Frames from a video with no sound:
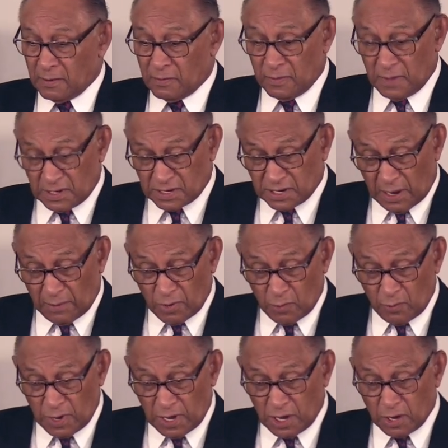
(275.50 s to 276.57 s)
This coming
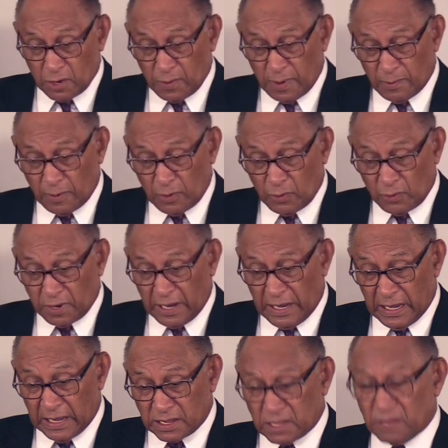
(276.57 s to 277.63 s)
week, we will look
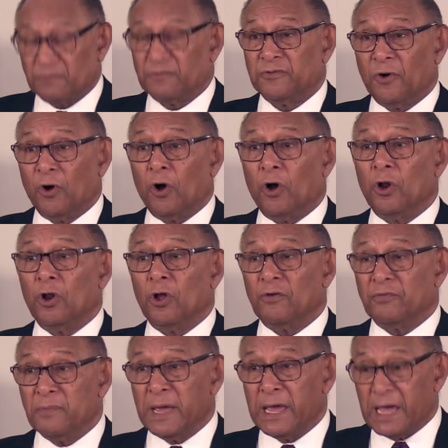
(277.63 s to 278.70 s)
at the fall
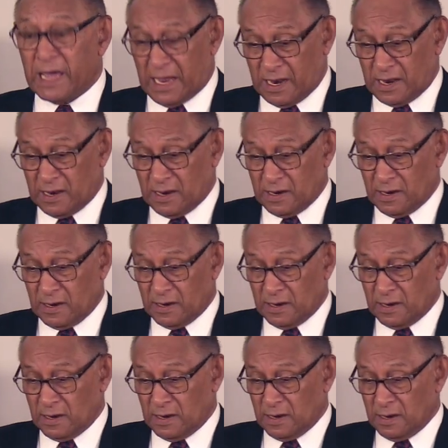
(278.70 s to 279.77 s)
of man
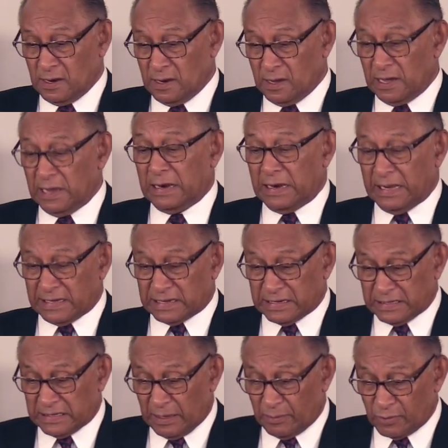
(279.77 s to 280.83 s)
in
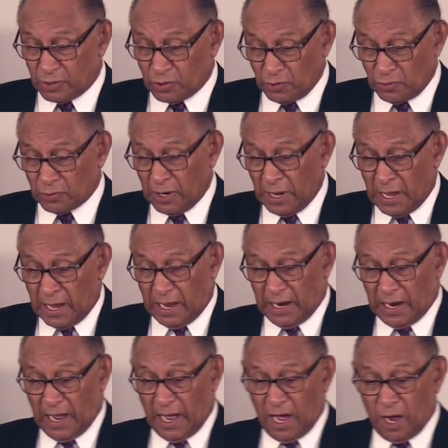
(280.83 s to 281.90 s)
lesson number two
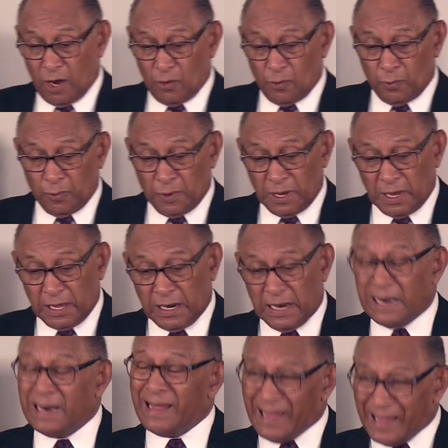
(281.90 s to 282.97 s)
and how we
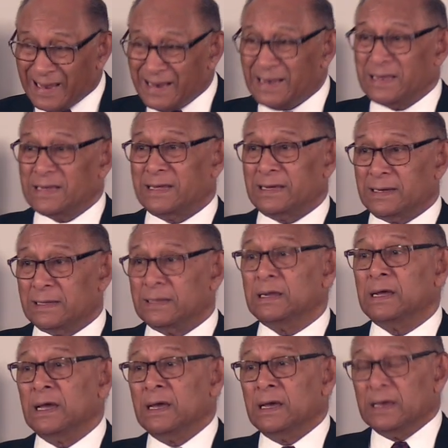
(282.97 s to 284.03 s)

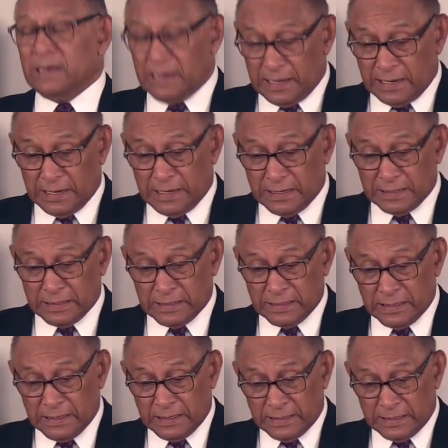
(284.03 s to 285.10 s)
landed in
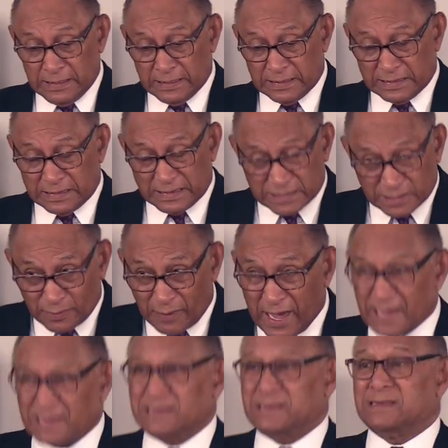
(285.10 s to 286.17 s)
this
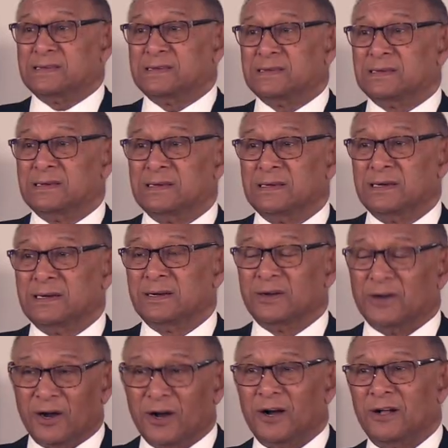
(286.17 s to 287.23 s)
mess
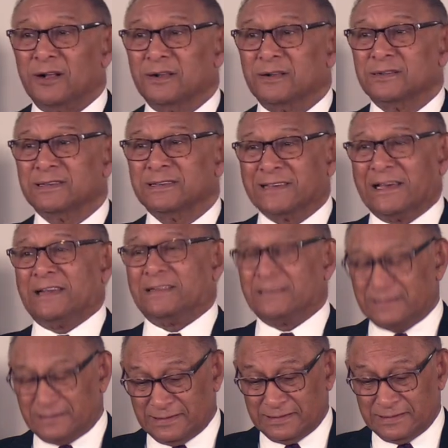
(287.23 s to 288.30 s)
called sin.